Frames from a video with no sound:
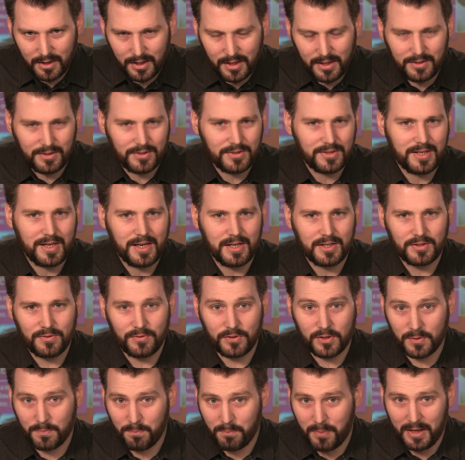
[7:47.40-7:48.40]
In the stakes of
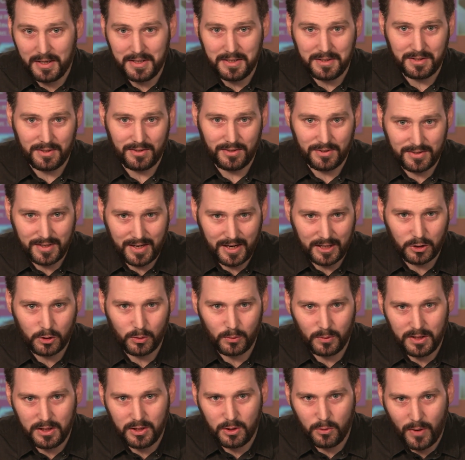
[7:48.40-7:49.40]
spite and
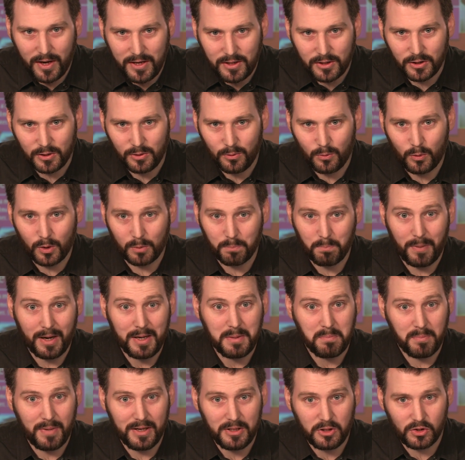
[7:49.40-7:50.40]
sexual innuendo, one
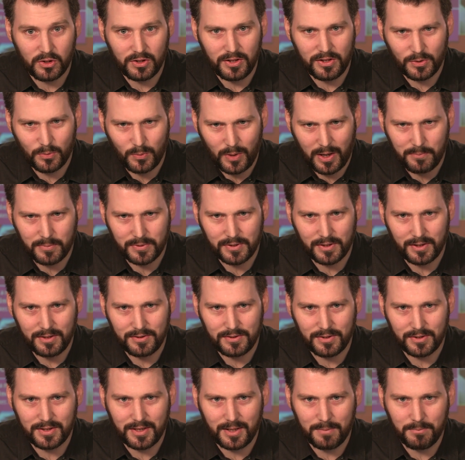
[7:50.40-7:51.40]
might mention his
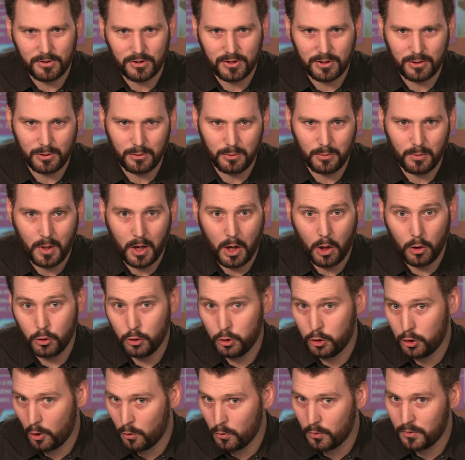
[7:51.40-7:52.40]
website's attempts to
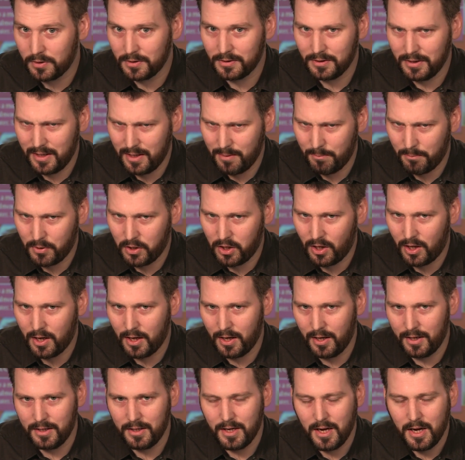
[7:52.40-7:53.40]
jokingly
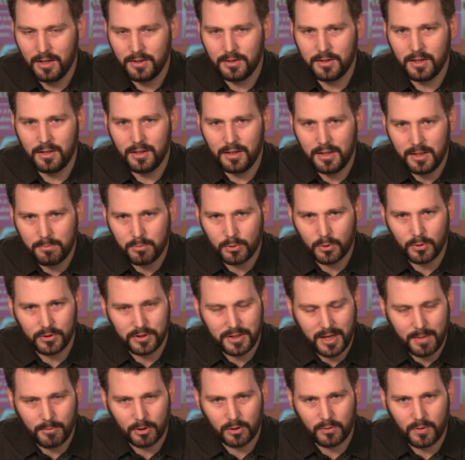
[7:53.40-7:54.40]
imply that Liberal
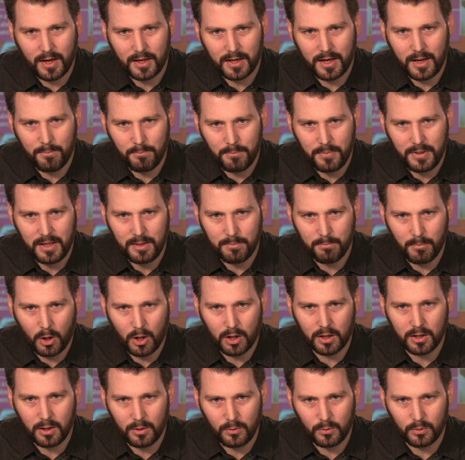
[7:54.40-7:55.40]
Democrat MP
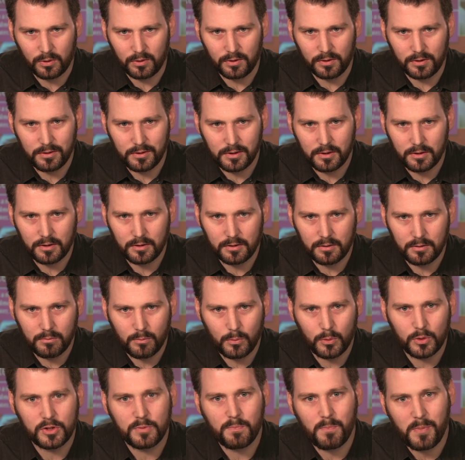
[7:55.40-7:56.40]
Mark Oughton
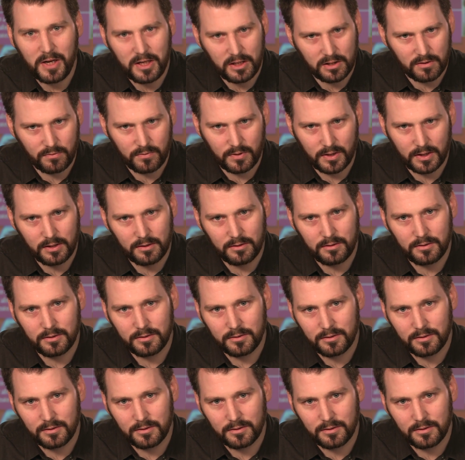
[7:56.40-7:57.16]
was a paedophile.